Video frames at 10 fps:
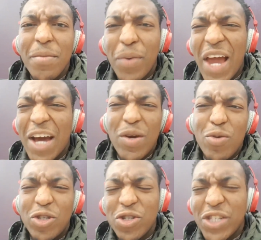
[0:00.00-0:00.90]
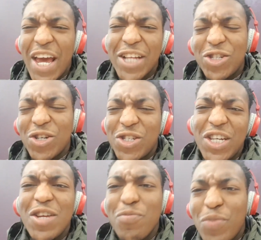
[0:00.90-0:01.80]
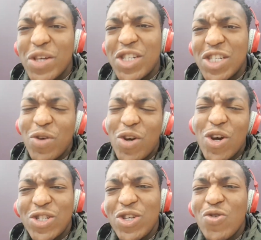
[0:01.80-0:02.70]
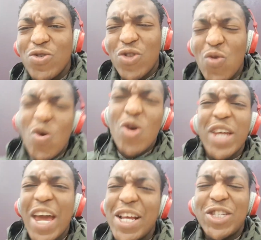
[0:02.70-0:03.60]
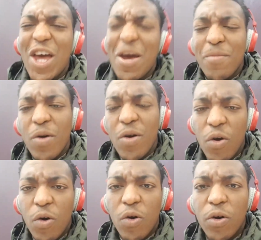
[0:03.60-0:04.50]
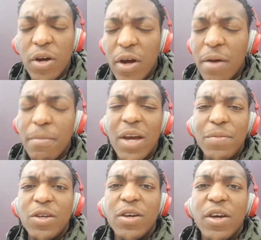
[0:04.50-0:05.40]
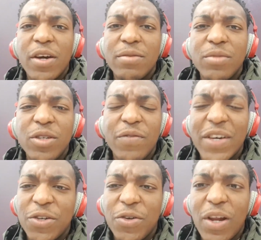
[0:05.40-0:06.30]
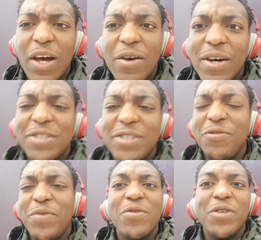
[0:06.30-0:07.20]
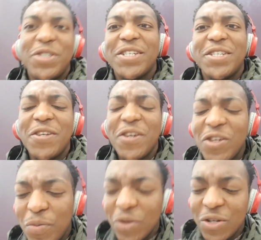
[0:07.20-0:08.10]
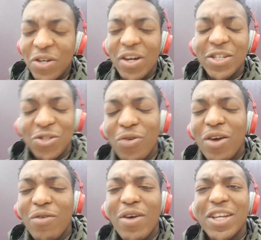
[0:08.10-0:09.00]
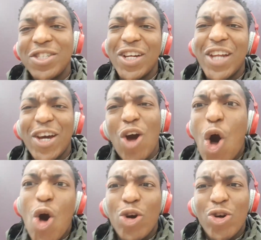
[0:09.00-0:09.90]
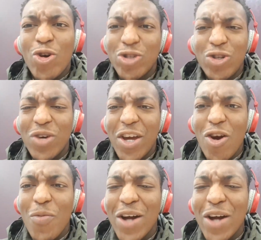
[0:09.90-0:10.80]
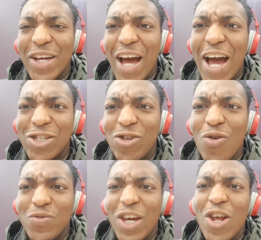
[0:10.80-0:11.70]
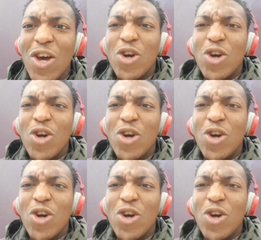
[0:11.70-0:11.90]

black people just can't succeed in business because the world hates them. Or maybe you've asked a girl out and you've been rejected. You build a story around that, saying like, all girls don't care about guys, you know what I'm saying?